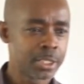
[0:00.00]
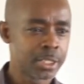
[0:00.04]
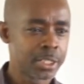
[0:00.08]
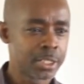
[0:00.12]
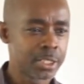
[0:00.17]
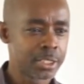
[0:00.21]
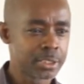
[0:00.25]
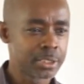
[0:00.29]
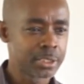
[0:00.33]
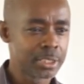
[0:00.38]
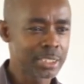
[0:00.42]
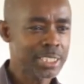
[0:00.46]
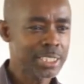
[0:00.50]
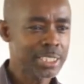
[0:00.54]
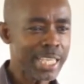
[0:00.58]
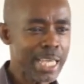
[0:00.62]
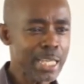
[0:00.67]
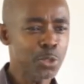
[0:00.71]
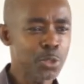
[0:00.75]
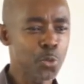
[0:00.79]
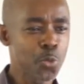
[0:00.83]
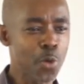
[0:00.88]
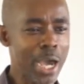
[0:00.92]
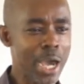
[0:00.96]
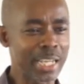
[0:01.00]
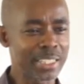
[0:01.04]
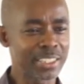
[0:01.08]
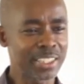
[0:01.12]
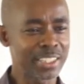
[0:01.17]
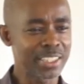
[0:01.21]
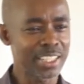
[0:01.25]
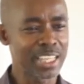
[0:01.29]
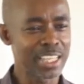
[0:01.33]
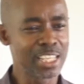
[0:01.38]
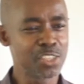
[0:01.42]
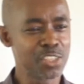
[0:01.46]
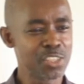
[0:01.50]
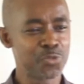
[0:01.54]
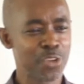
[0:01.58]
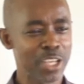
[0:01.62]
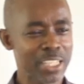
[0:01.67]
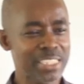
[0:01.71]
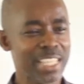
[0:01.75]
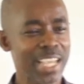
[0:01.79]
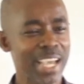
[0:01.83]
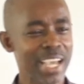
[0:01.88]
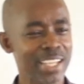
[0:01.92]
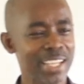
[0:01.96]
The second one is
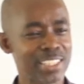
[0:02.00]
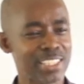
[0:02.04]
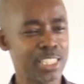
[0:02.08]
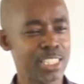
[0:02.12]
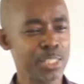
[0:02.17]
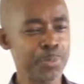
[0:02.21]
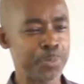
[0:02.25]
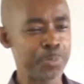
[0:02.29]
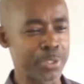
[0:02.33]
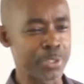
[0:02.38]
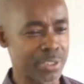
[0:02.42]
vector TP,